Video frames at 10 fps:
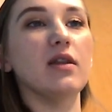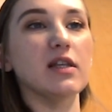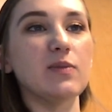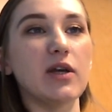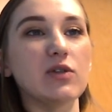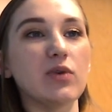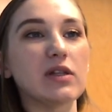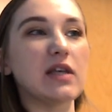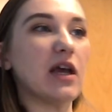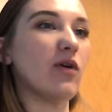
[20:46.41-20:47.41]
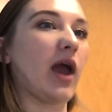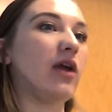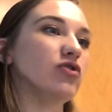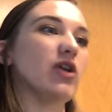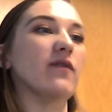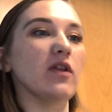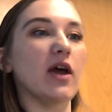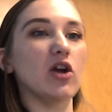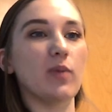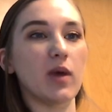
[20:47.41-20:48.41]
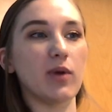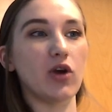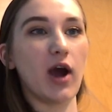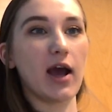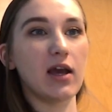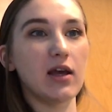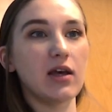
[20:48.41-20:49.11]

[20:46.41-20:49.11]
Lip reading: this place where it's like, okay, you just have to let your baby cry.